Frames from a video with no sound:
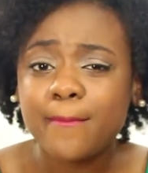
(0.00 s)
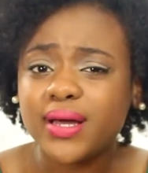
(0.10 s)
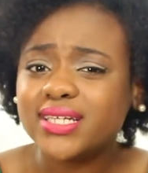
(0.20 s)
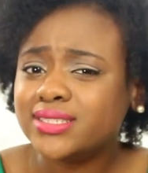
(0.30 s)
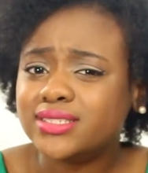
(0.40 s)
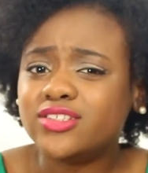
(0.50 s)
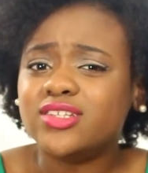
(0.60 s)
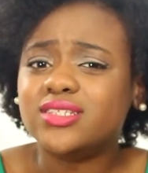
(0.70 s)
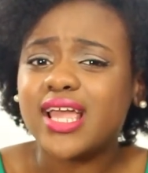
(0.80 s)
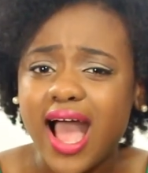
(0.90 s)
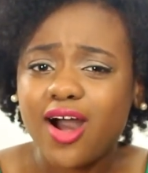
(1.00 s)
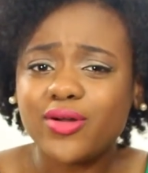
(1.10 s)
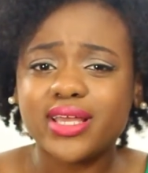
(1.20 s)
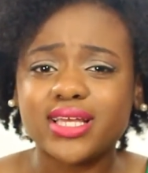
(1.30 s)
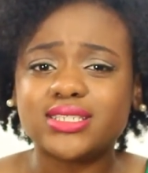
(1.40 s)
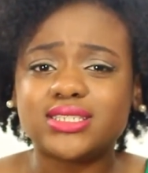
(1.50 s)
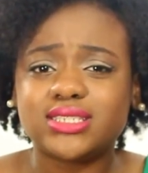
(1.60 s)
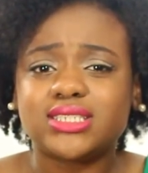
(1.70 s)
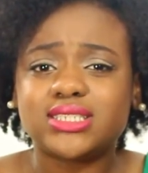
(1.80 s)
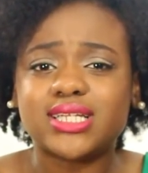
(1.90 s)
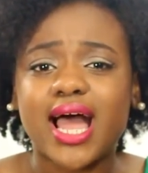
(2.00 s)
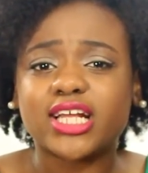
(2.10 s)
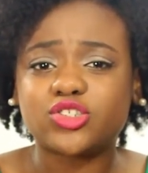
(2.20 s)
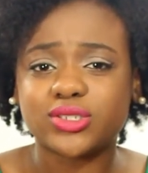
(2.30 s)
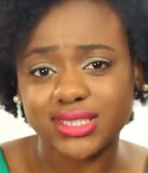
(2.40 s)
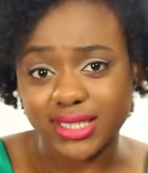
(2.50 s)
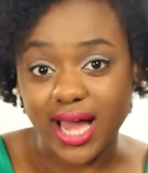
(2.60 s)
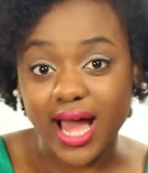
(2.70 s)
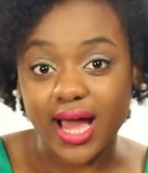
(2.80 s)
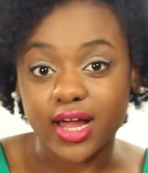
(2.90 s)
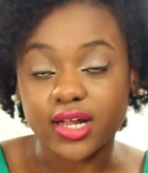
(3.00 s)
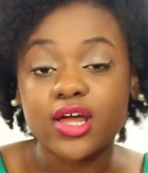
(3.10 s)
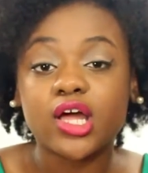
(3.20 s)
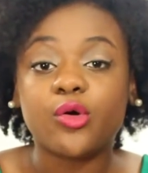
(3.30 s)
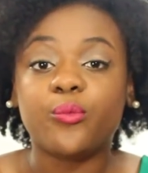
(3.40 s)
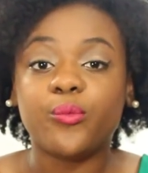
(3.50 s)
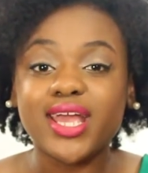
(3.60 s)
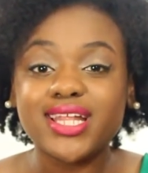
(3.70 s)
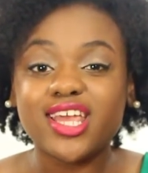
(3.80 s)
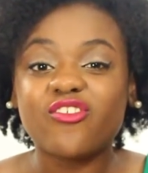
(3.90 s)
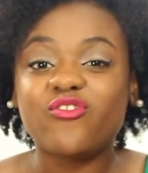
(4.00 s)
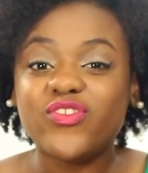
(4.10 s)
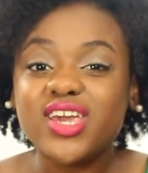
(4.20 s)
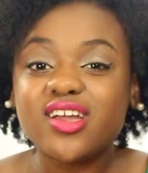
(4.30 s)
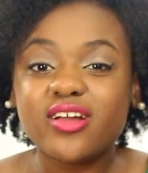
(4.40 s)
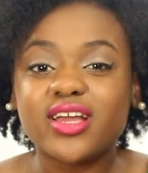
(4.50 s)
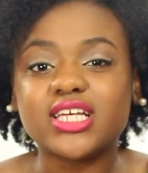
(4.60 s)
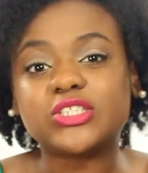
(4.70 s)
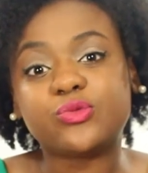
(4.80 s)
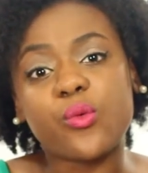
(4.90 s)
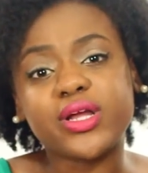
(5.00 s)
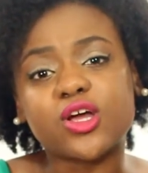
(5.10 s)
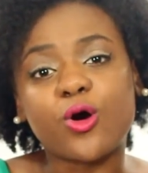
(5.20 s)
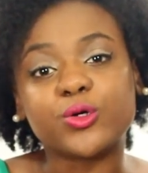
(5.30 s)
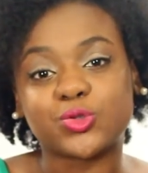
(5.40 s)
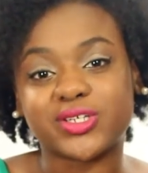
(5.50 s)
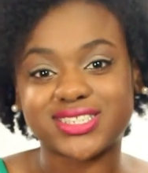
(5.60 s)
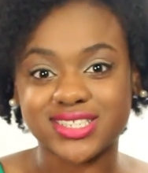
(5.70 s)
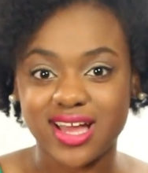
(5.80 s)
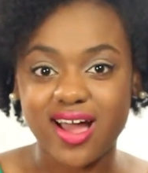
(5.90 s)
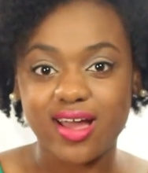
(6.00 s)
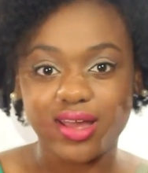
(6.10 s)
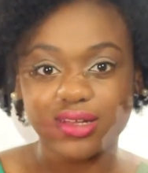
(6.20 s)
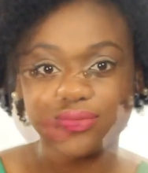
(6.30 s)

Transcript: But Doubt is just not trusting God, meaning fear is when we don't trust God.